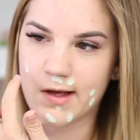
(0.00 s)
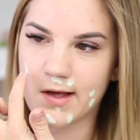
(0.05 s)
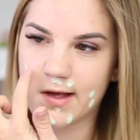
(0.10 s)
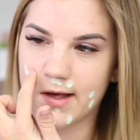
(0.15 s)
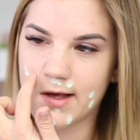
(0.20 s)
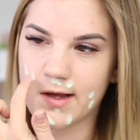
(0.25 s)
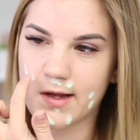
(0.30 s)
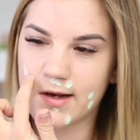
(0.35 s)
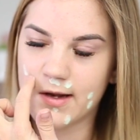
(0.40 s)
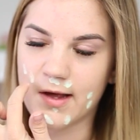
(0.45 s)

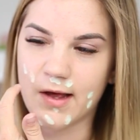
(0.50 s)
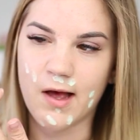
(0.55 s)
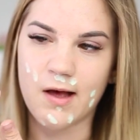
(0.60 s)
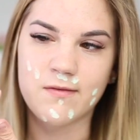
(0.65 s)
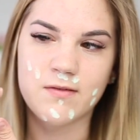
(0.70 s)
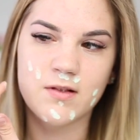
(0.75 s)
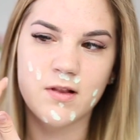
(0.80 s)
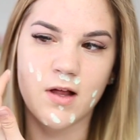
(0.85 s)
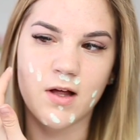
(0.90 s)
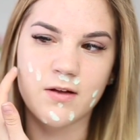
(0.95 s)
And I
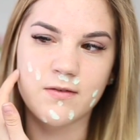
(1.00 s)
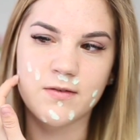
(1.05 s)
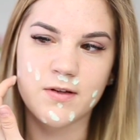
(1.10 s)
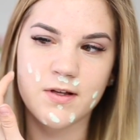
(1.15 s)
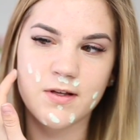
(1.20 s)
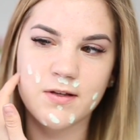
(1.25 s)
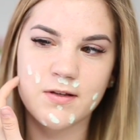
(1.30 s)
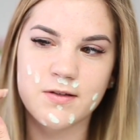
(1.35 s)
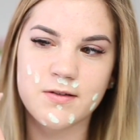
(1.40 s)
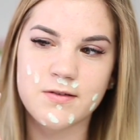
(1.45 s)
have a lot of
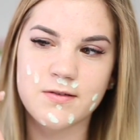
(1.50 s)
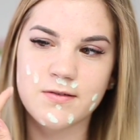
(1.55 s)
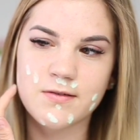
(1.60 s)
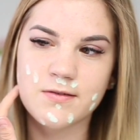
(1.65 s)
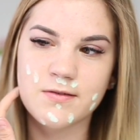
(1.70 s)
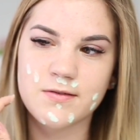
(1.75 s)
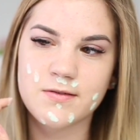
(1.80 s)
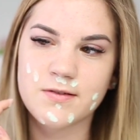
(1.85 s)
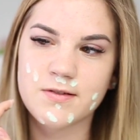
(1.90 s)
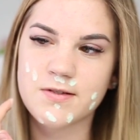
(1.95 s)
it,
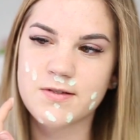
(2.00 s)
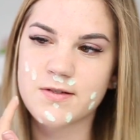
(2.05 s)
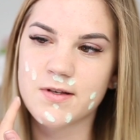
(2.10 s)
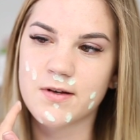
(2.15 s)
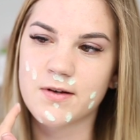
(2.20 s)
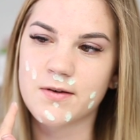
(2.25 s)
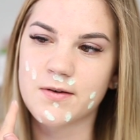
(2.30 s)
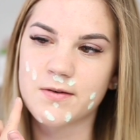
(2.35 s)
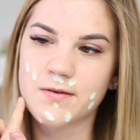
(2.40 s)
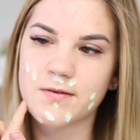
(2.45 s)

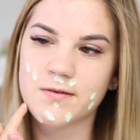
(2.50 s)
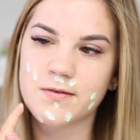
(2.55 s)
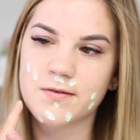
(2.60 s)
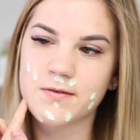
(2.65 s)
so